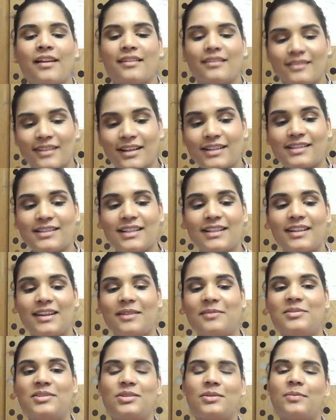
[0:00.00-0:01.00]
Next thing that
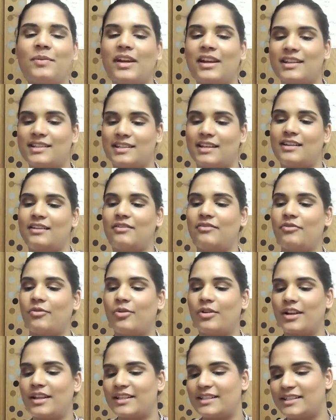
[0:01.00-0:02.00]
I'm super excited
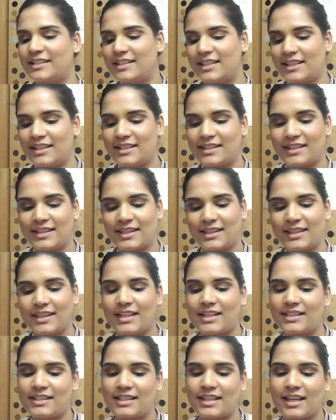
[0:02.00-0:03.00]
for is this
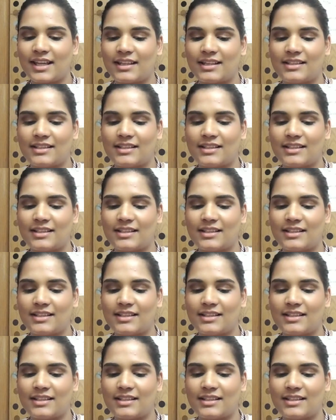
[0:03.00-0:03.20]
this thing.